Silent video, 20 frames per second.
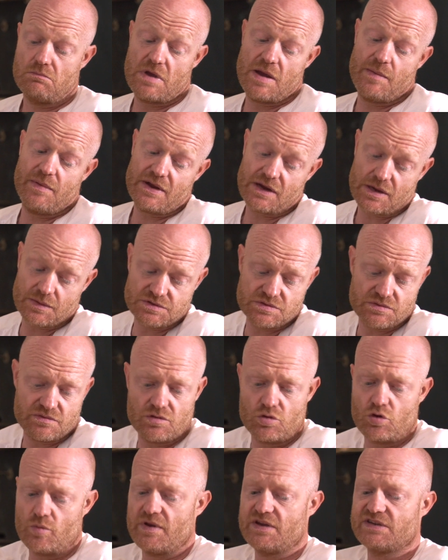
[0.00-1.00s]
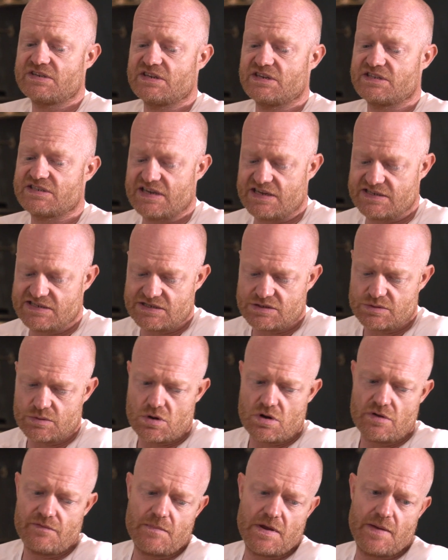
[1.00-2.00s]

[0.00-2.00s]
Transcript: maybe that comes with a little bit of success as well.